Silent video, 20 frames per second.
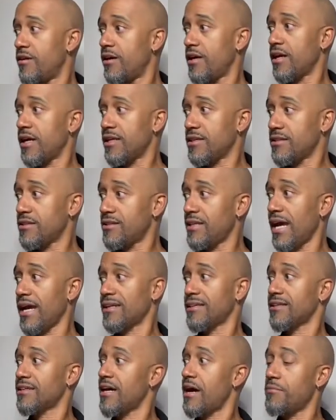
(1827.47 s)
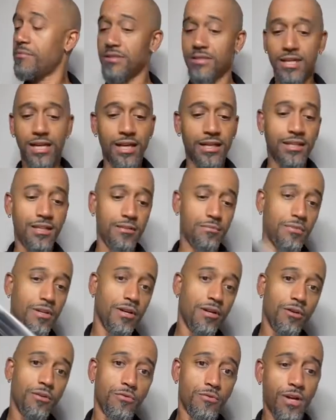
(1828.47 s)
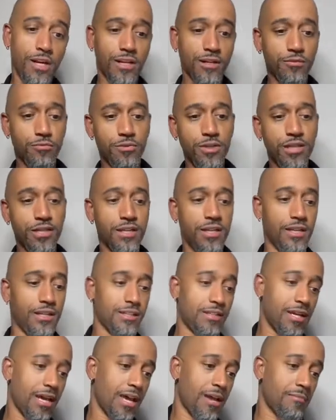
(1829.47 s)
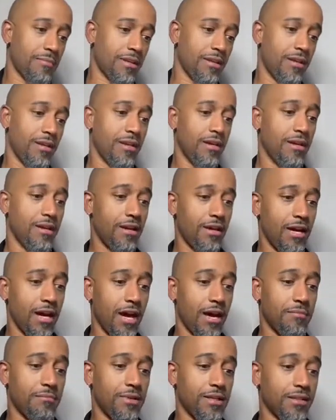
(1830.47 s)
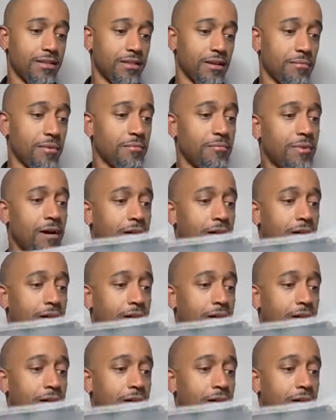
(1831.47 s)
Got stacks of comics that I keep ready to read at any time. And I admit, some of them